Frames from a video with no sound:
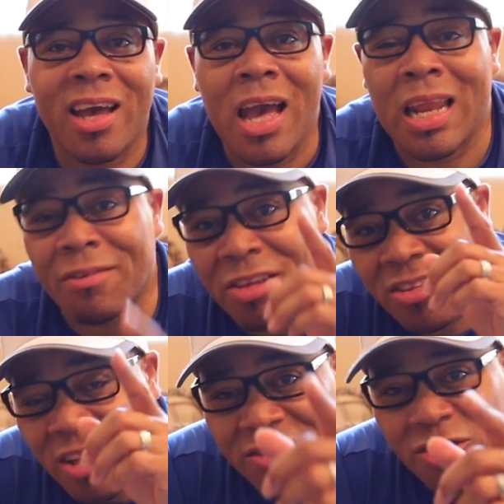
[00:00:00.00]
And if
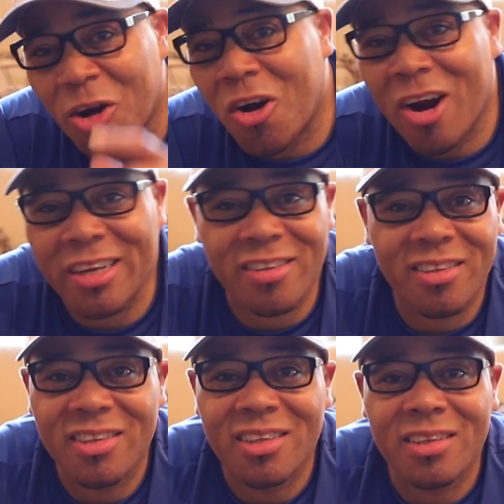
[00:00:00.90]
this touched your heart,
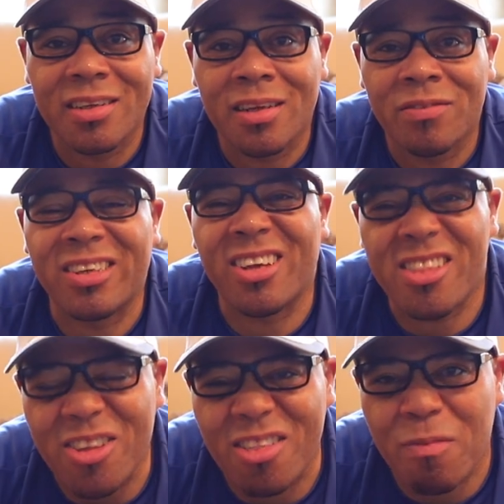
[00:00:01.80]

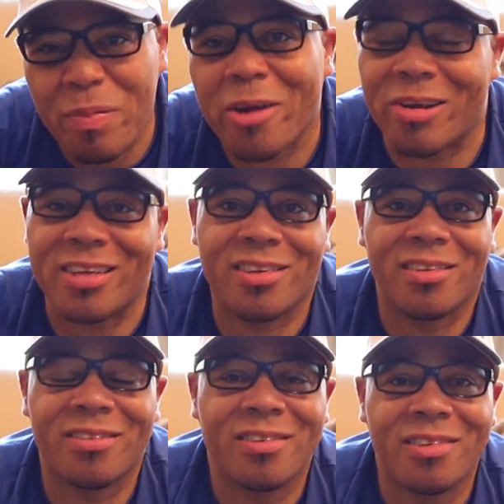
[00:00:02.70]
your spirit.
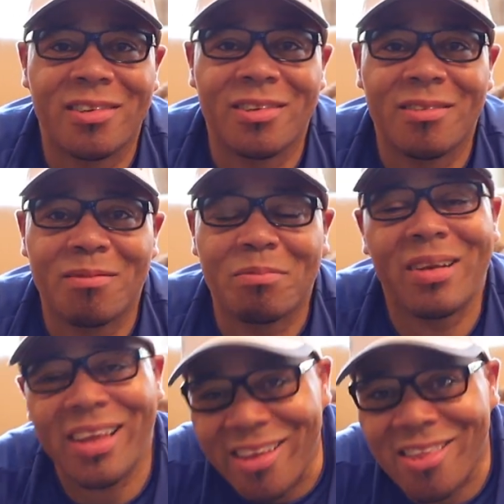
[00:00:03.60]

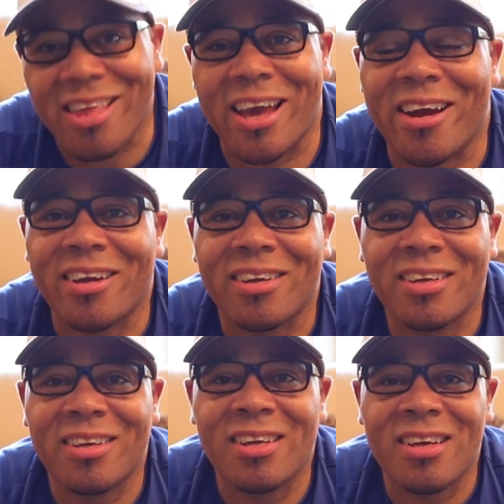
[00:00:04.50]
Please
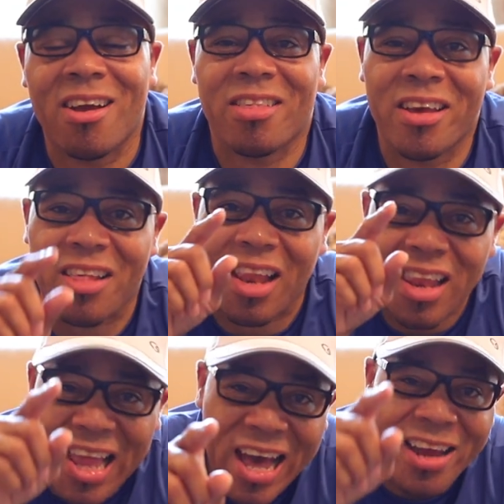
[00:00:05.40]
share, because there's a
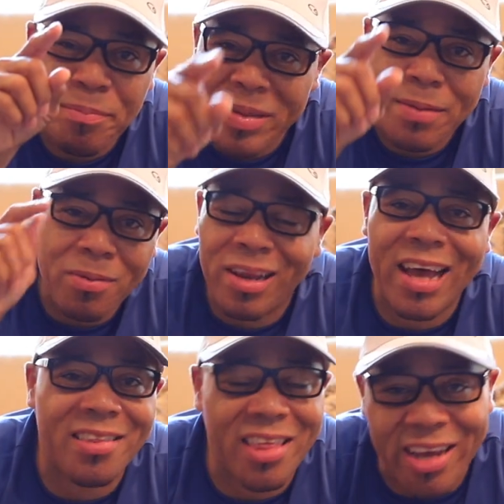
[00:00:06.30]
lot of
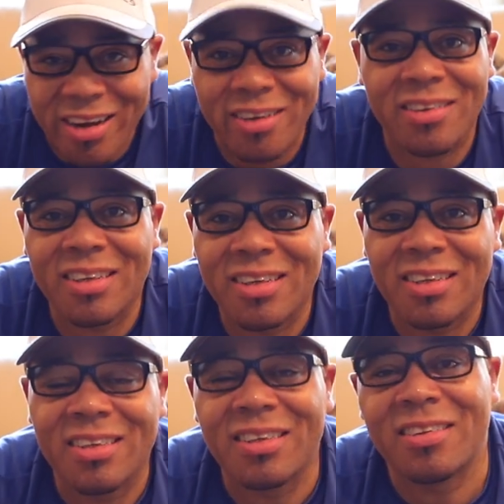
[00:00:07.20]
people out there
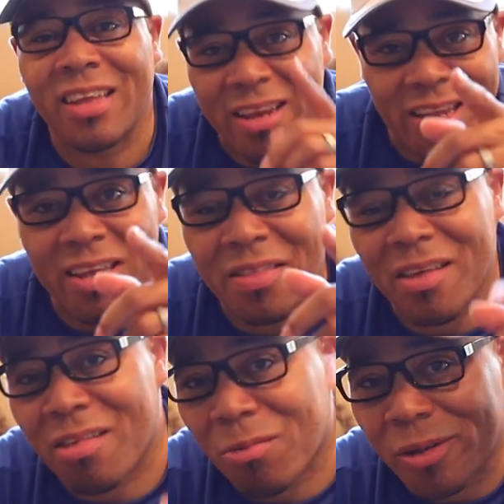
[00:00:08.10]
that
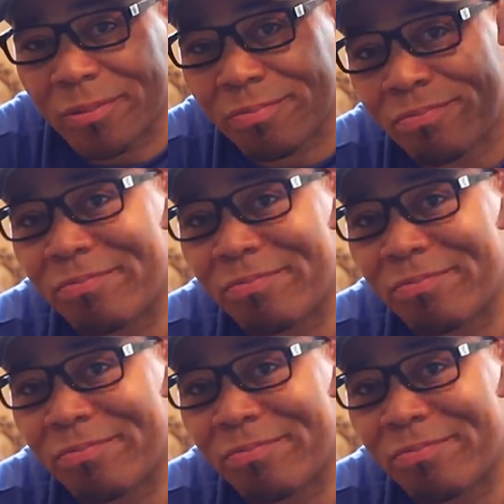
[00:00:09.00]
need this one.